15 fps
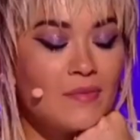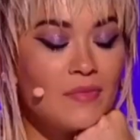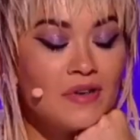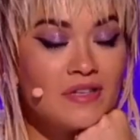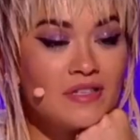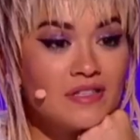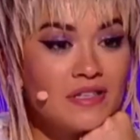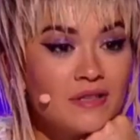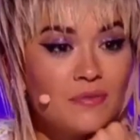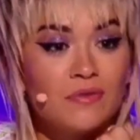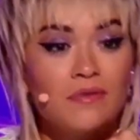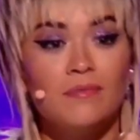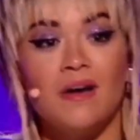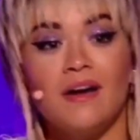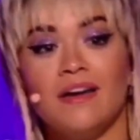going to stick
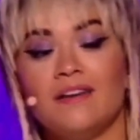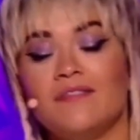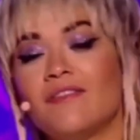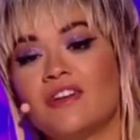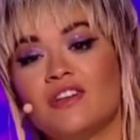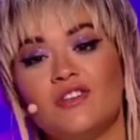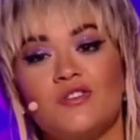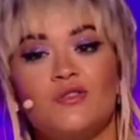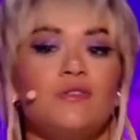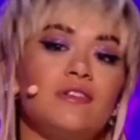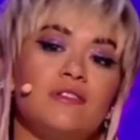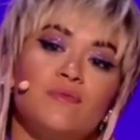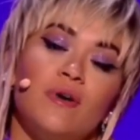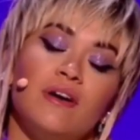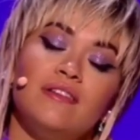with my
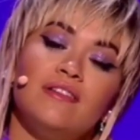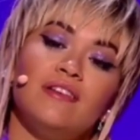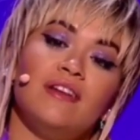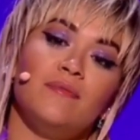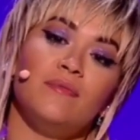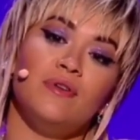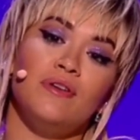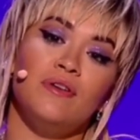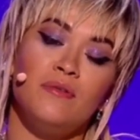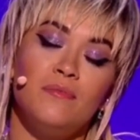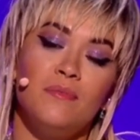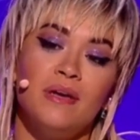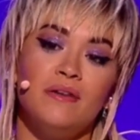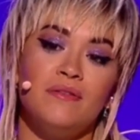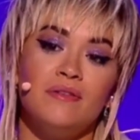adventurous one and I'm going to go with
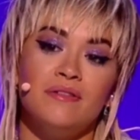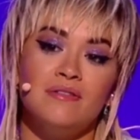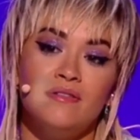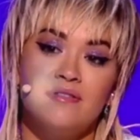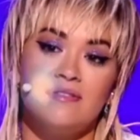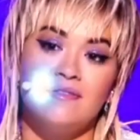Bear Grylls.